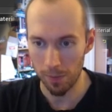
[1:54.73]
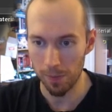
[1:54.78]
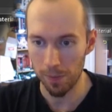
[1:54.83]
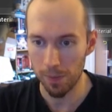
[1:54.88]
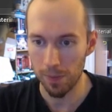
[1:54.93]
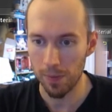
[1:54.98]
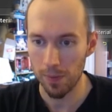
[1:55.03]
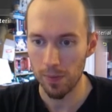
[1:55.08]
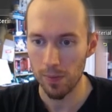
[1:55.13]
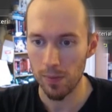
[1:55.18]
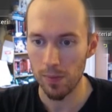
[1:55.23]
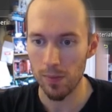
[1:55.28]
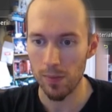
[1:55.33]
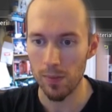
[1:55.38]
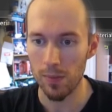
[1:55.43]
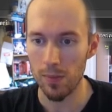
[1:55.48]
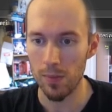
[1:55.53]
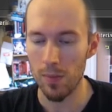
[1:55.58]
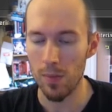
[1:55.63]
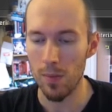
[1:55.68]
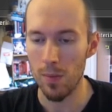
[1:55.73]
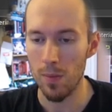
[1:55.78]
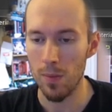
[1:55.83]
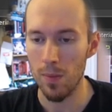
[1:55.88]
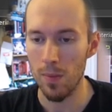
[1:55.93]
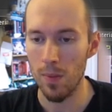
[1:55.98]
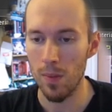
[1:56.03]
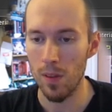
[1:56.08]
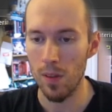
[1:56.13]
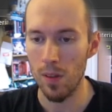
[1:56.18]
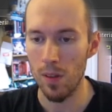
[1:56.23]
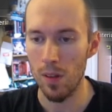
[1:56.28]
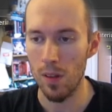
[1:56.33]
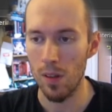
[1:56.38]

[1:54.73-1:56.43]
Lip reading: (no one is talking)